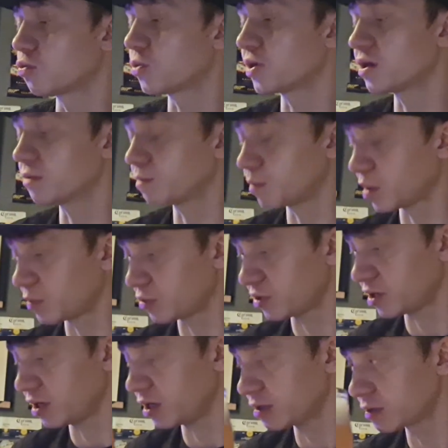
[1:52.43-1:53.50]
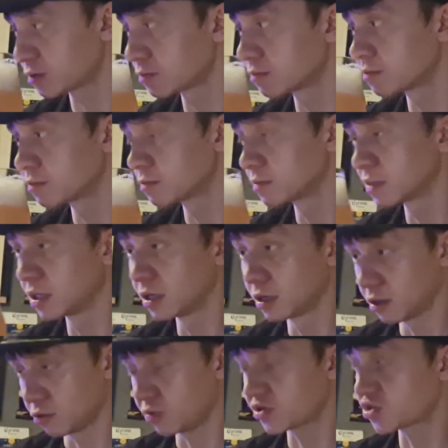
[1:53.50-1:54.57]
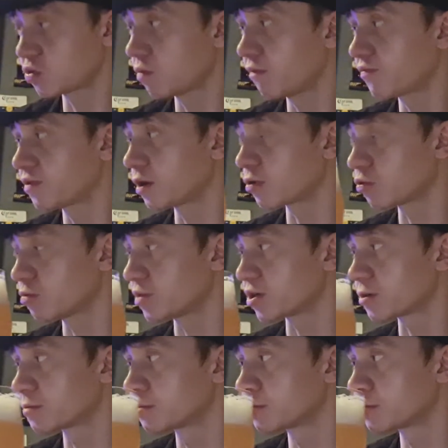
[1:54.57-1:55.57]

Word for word: white bubbly head. Let's go for the aroma.